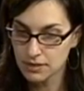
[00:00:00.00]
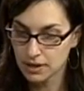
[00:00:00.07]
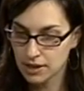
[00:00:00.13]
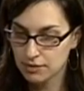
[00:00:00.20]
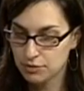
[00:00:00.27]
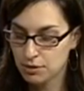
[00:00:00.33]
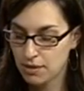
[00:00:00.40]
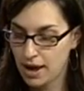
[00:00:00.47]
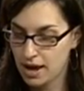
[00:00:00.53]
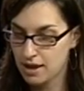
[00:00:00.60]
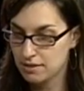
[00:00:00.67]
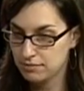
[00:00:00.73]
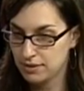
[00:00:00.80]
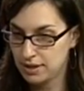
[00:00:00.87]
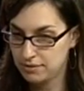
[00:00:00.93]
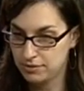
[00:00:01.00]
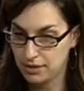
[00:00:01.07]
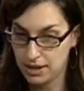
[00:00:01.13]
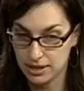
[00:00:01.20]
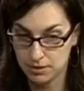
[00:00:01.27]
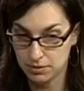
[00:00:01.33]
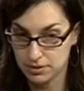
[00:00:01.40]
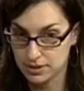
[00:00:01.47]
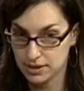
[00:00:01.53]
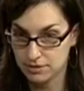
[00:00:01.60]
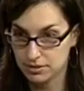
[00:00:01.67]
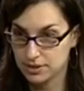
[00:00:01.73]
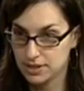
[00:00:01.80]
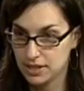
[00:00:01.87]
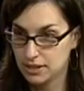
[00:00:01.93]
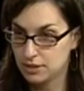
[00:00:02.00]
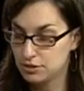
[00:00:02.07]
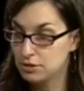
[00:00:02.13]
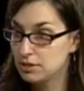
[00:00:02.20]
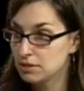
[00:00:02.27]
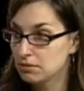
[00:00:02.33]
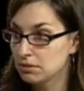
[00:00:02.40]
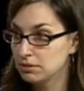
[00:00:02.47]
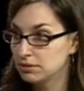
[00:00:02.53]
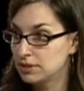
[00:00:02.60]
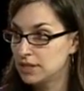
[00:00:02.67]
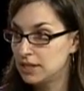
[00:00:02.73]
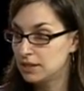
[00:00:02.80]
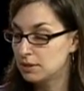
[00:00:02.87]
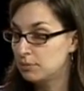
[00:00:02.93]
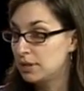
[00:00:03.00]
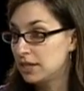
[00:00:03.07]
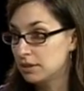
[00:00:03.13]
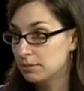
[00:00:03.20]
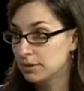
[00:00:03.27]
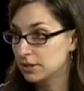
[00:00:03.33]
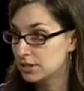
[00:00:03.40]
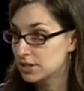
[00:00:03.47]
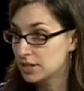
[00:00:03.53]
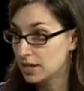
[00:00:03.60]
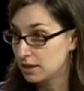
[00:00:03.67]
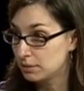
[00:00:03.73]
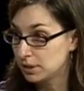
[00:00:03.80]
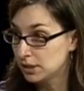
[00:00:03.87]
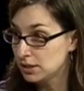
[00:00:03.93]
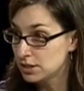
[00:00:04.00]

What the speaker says: if anyone's ever seen a 2-year-old eat a peanut butter sandwich,